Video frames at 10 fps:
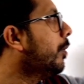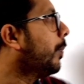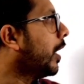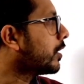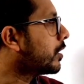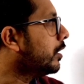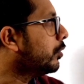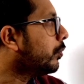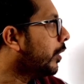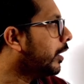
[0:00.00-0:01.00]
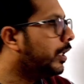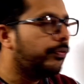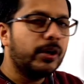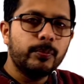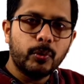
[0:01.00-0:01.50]
passing through a
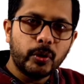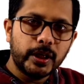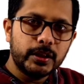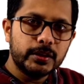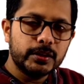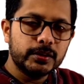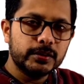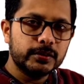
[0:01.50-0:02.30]
given point?